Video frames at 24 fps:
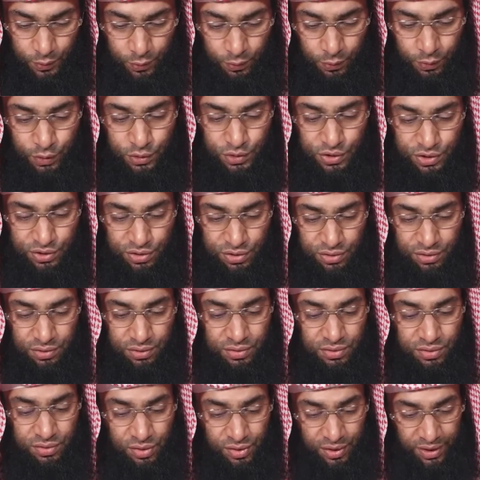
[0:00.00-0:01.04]
was
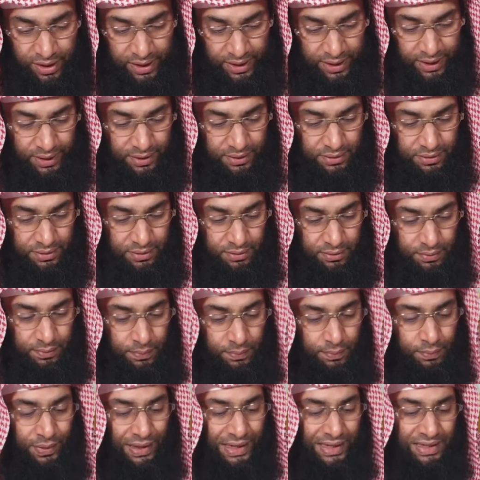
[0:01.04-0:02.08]
tried
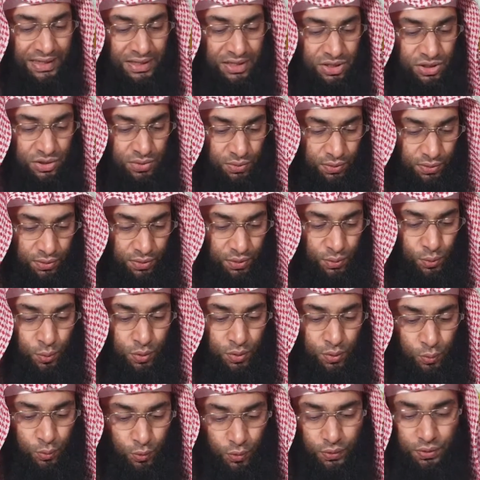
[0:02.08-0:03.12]
by his Lord
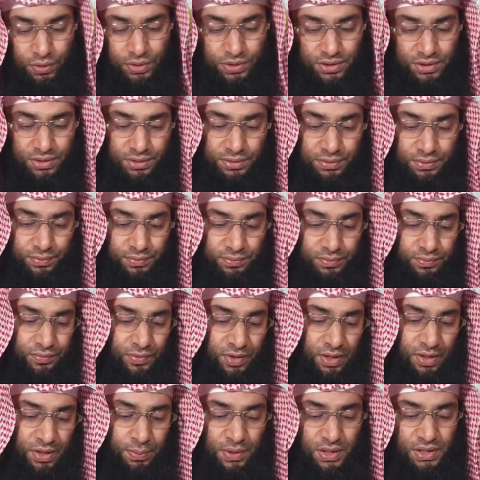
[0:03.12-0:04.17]
with words.
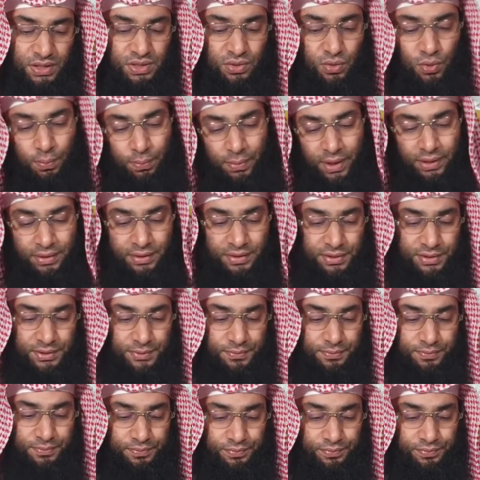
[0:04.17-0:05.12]
It means commands.